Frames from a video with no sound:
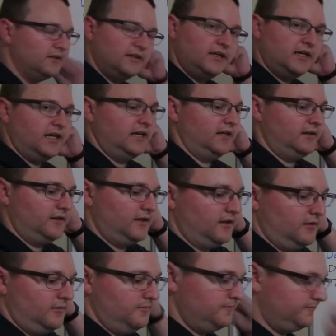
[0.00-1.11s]
And
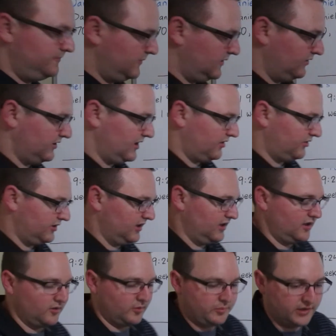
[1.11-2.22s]
there's actually
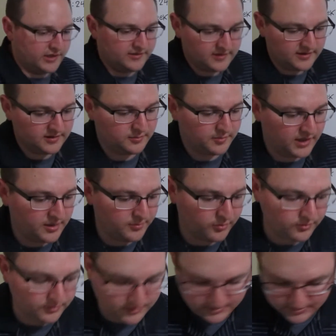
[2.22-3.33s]
another place in the Bible.